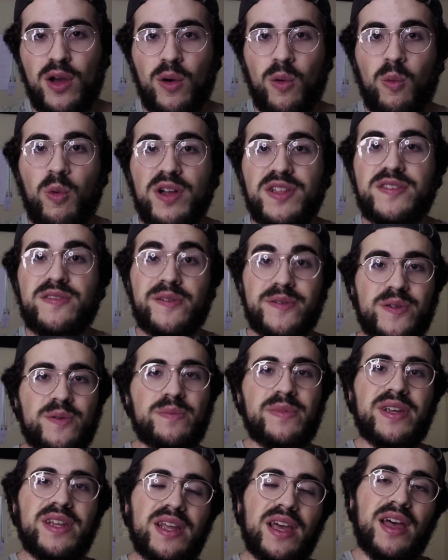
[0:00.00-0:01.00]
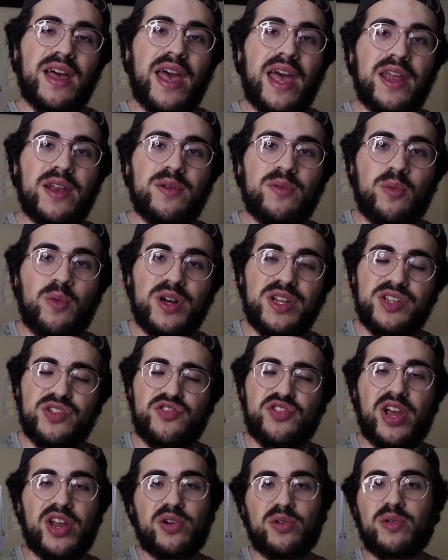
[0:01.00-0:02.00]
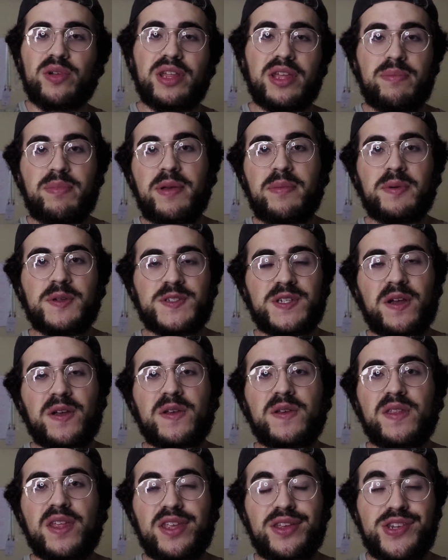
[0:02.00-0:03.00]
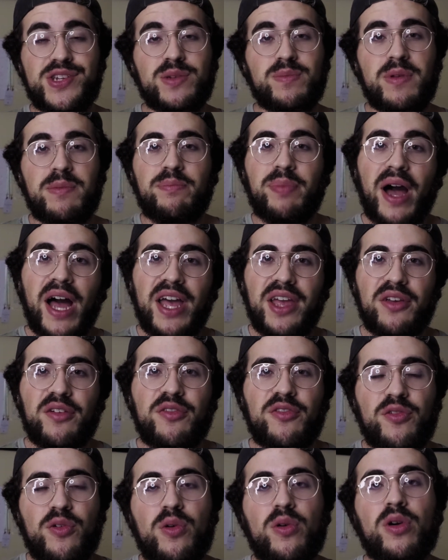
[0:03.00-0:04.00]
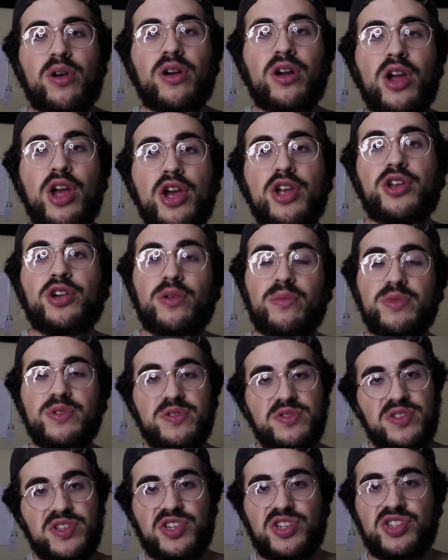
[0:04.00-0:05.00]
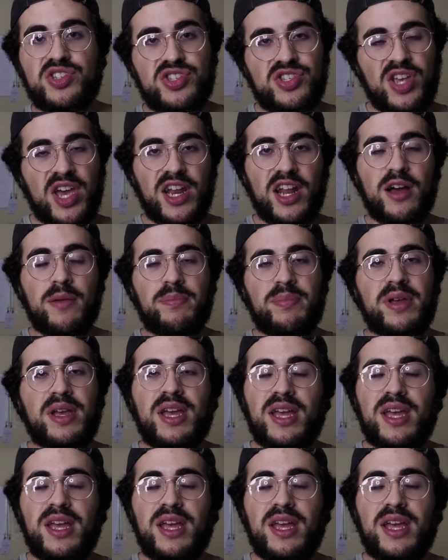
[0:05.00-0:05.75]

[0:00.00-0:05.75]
what social media and what generally people tell you that you should be buying for your musician setup.